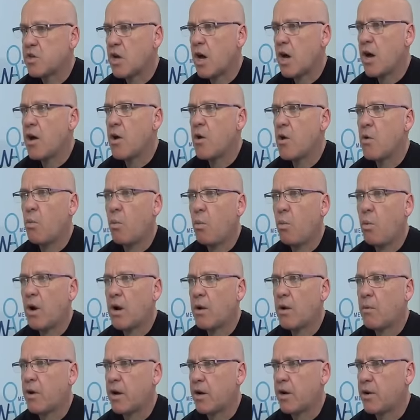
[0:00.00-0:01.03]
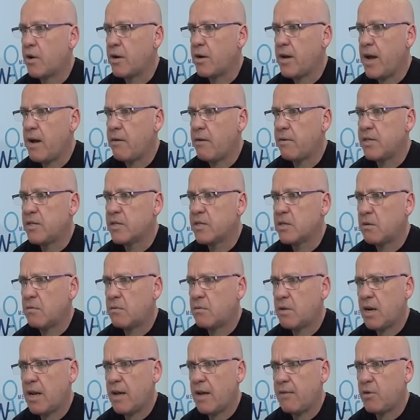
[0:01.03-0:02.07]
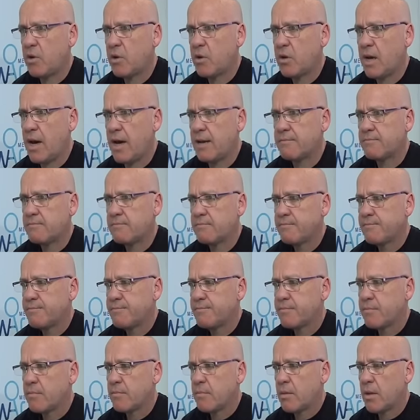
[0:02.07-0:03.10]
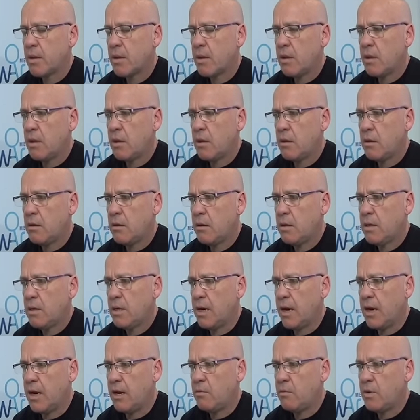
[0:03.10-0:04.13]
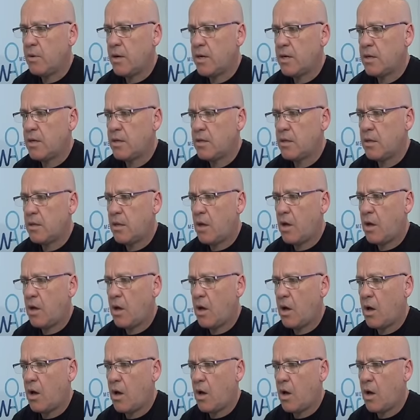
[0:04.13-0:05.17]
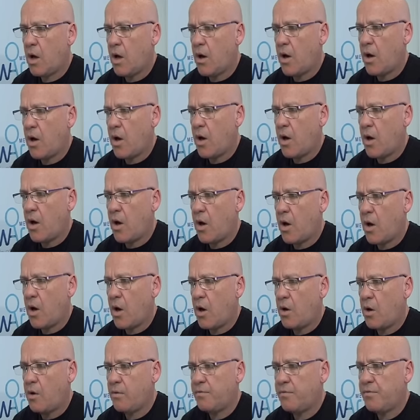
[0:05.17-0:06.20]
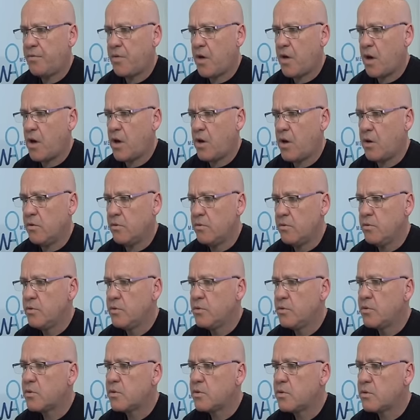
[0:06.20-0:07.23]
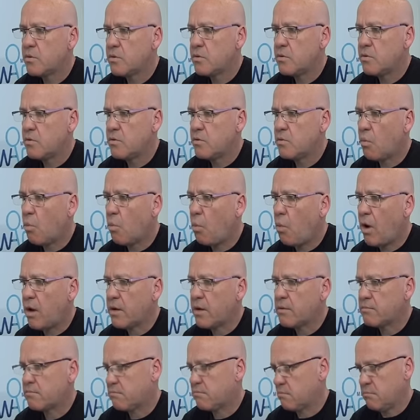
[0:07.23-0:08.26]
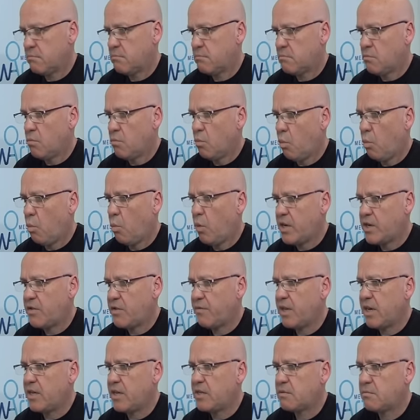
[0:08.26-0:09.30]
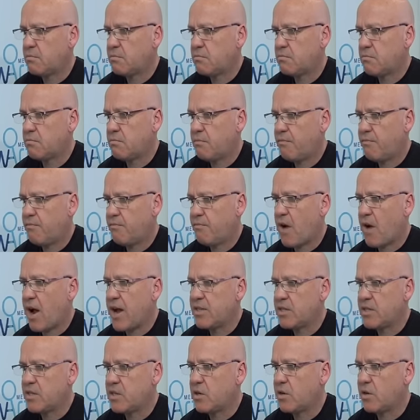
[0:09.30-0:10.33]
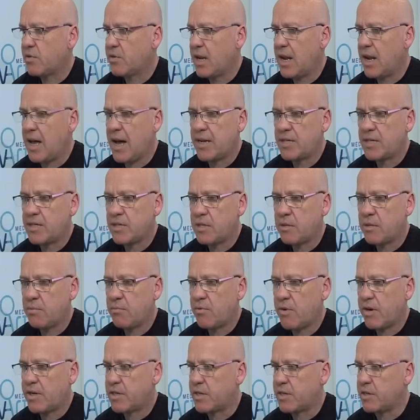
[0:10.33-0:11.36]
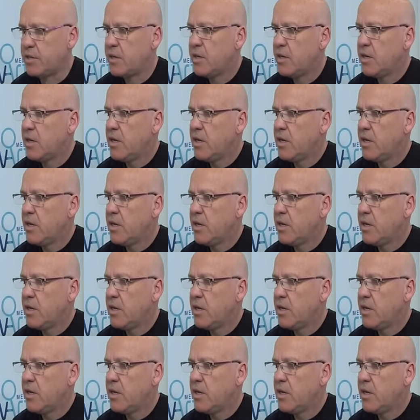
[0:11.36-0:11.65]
So what I want to do now is I want to have a look at, okay, well, of those, what, which of these phrases got the largest impression?